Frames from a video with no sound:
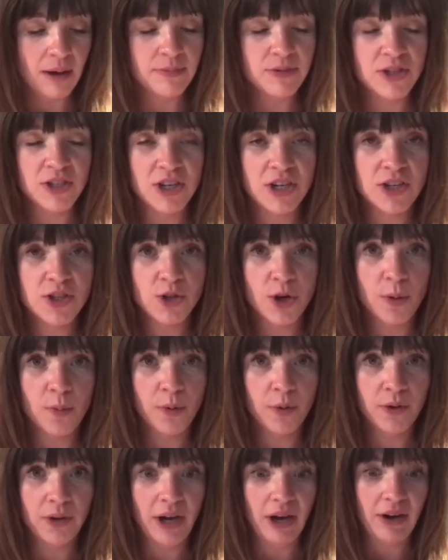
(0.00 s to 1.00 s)
just gonna start
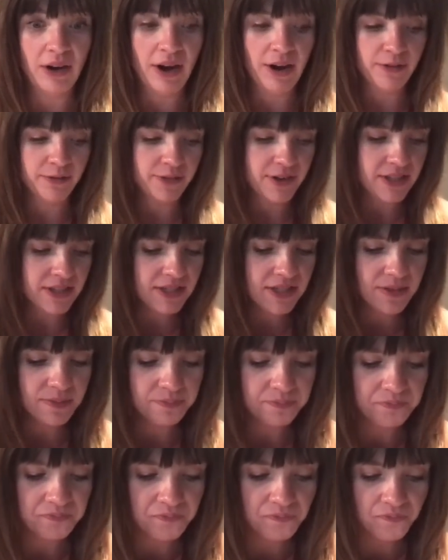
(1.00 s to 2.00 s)
pulling out outfits.
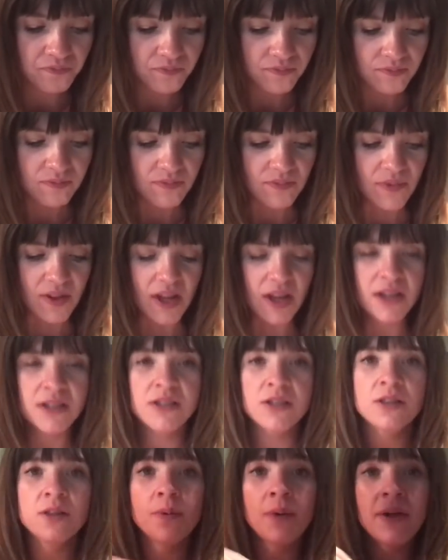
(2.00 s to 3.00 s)

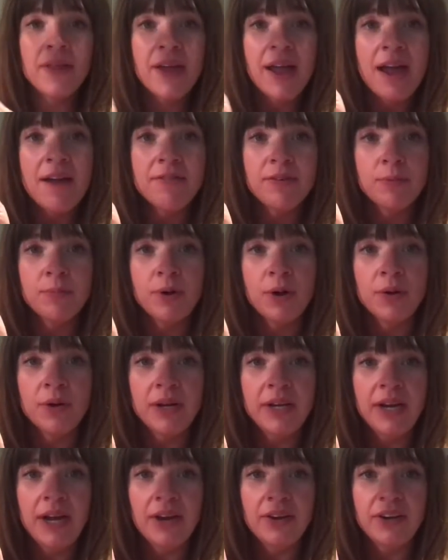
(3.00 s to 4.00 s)
So the way they have it
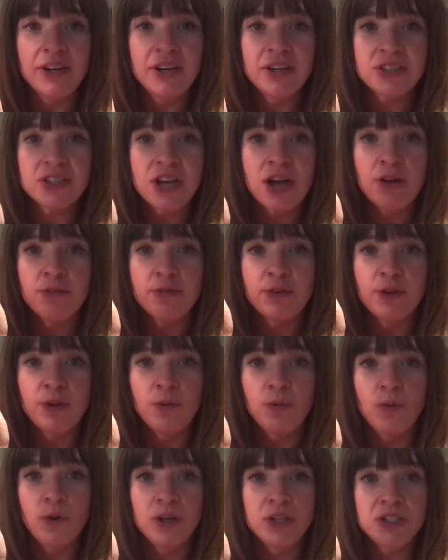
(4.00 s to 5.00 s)
broken down here is outfit
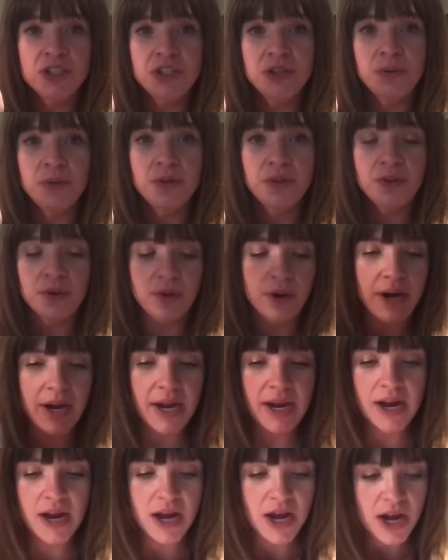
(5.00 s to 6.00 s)
1, 2, and
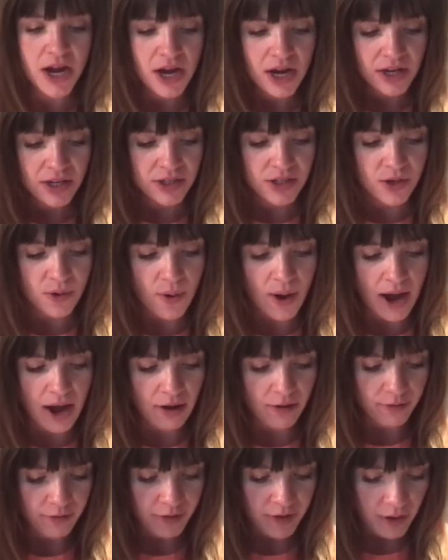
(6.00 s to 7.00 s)
3. So
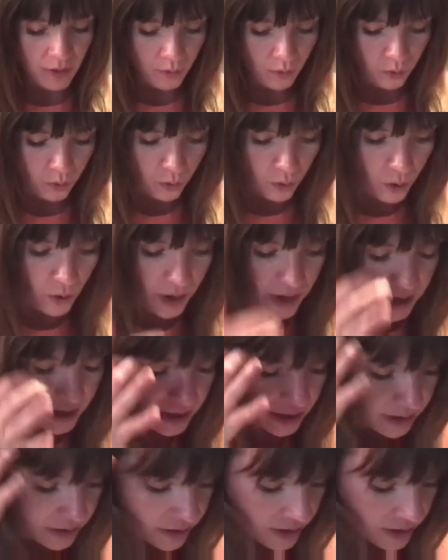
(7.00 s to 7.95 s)
outfit 1